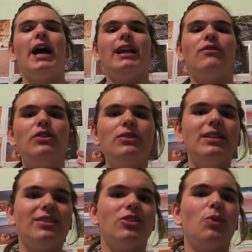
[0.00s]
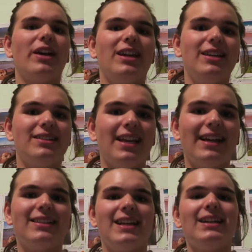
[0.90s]
And if you listen to what he
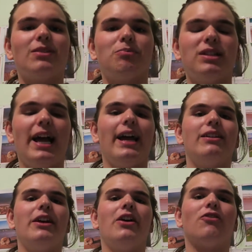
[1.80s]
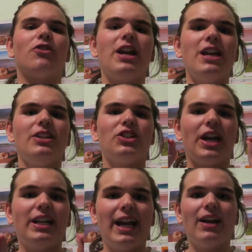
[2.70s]
says, he has a plan for each
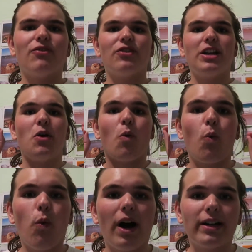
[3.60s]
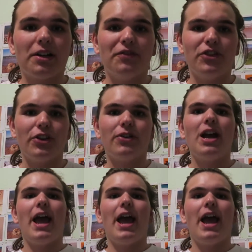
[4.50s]
and every one of you